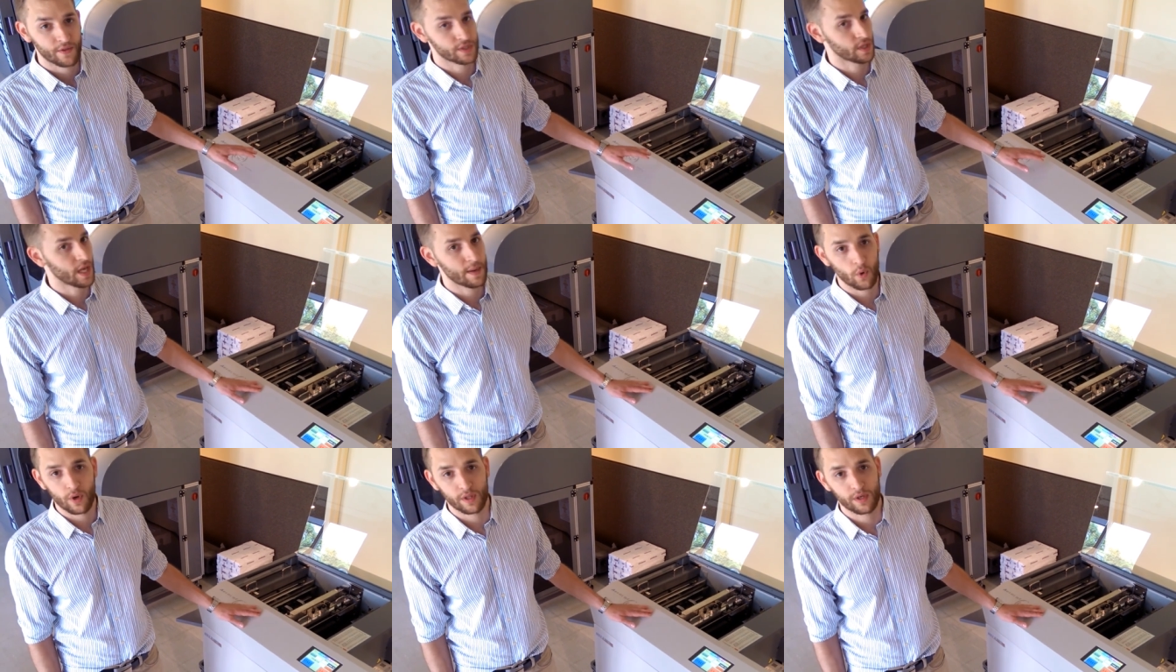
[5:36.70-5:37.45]
There's a
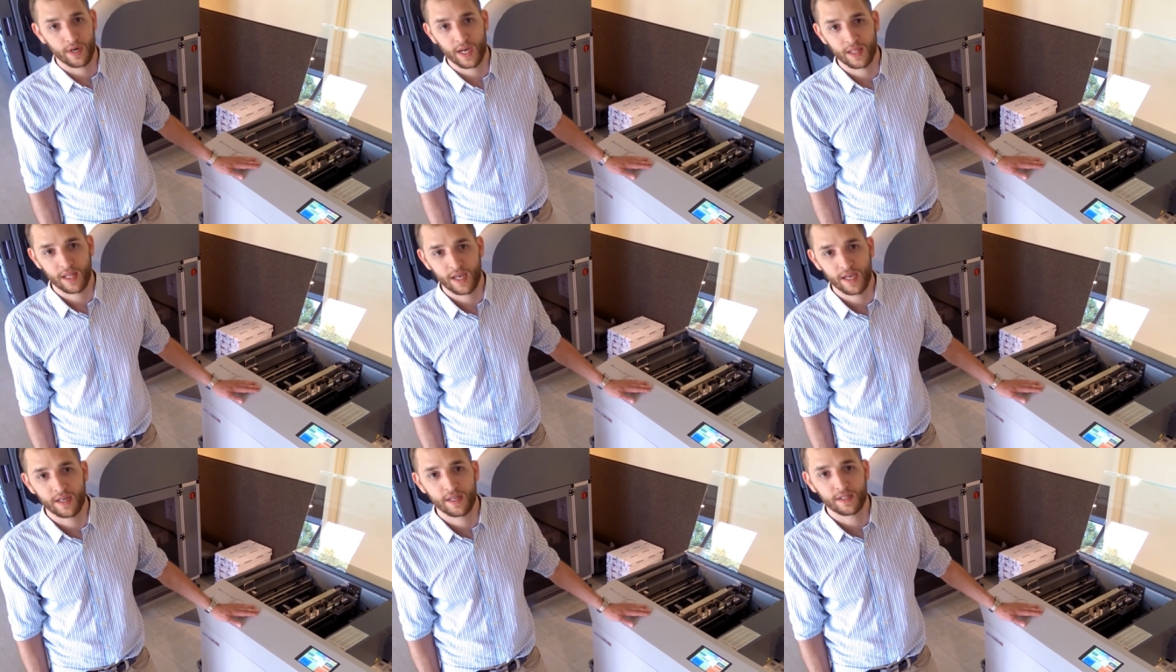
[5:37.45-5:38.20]
lot more to learn
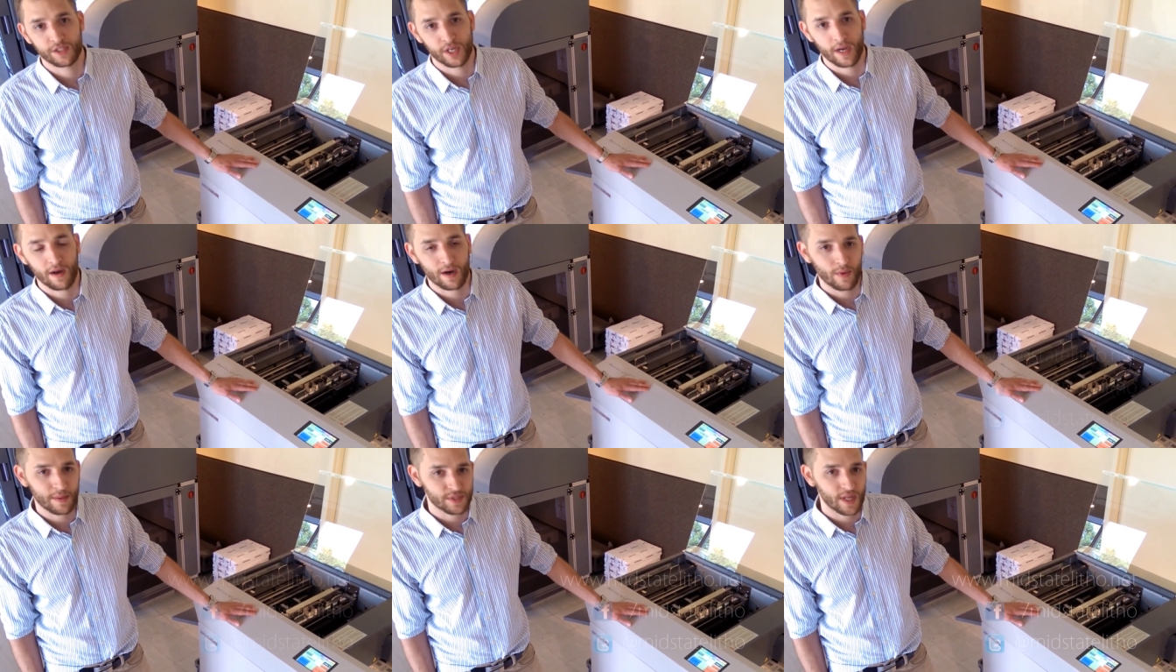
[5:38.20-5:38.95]
online. Check out our
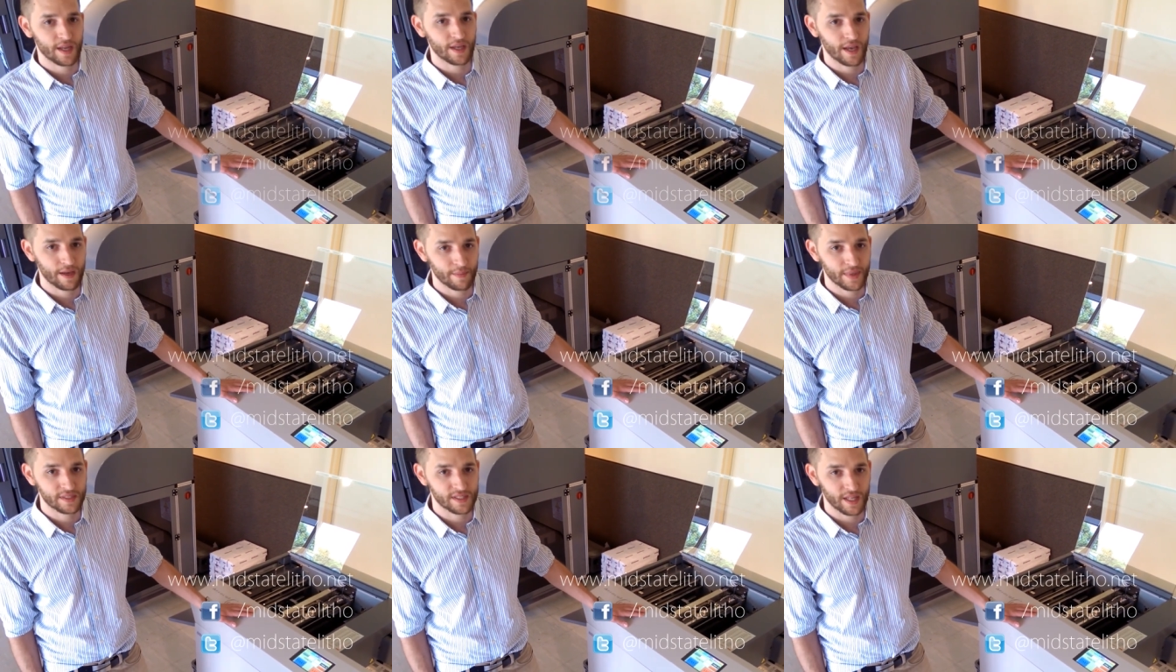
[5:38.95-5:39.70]
website at
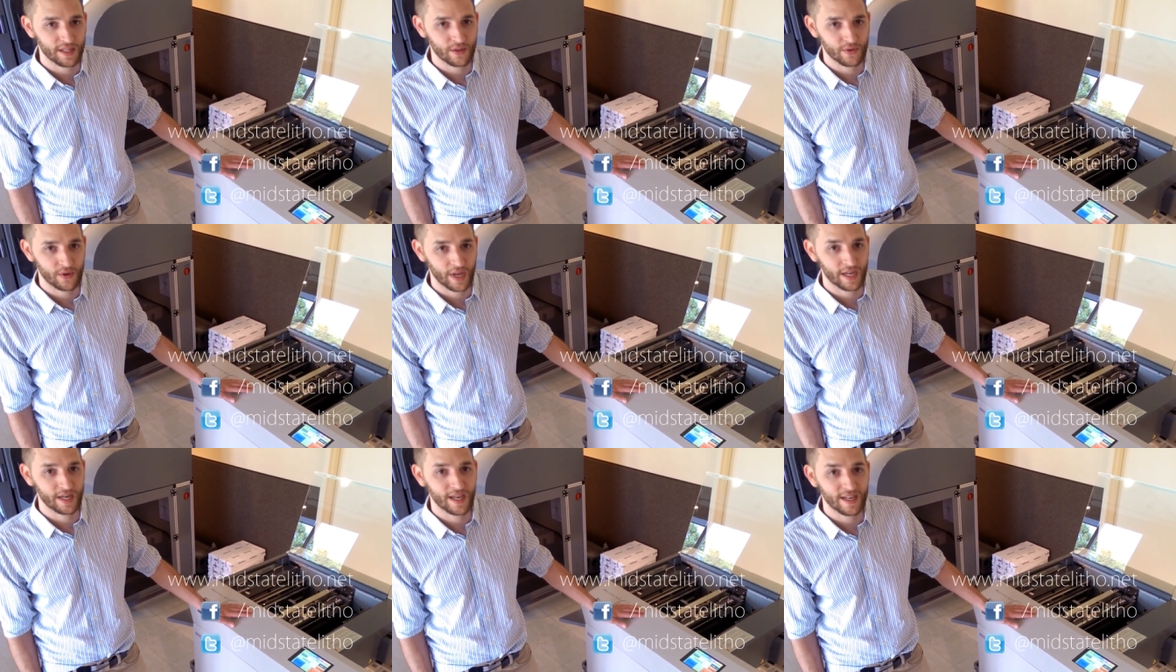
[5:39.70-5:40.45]

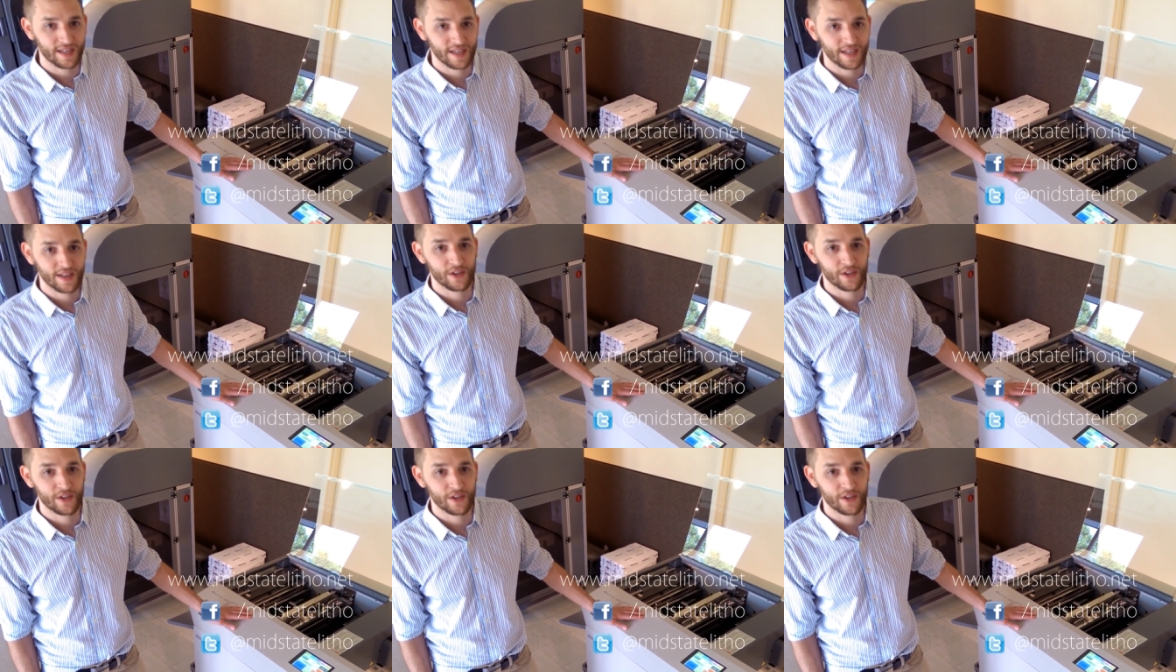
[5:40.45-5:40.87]
midstatelitho.net.